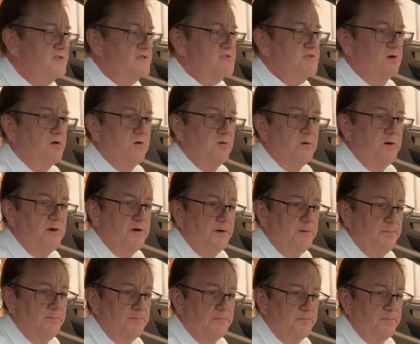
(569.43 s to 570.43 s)

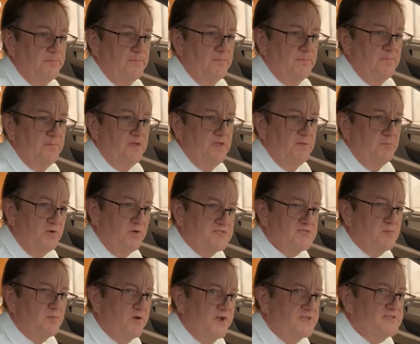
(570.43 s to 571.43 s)
So it
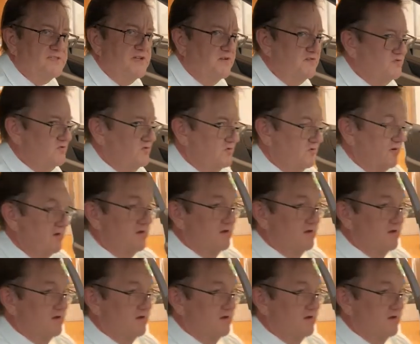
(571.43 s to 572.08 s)
brings the price down to